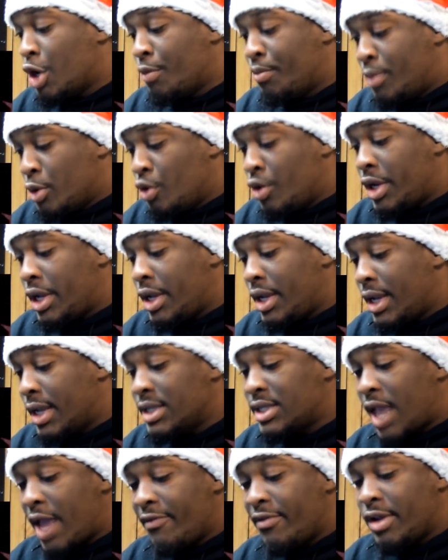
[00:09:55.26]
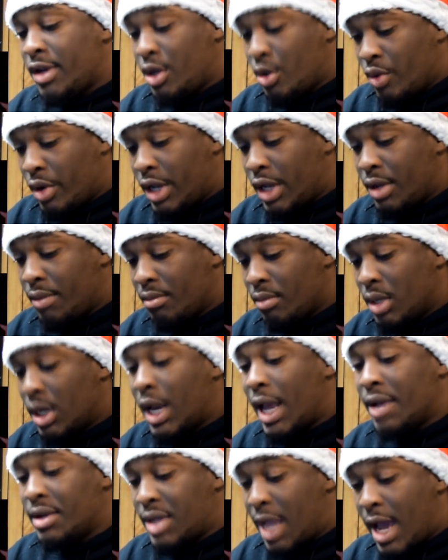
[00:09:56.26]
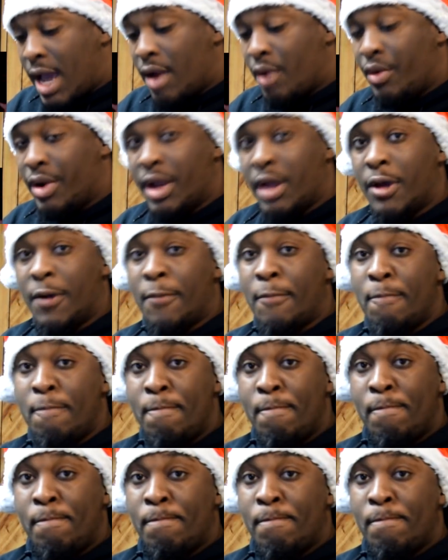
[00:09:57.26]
Your booty is heavy duty like diarrhea.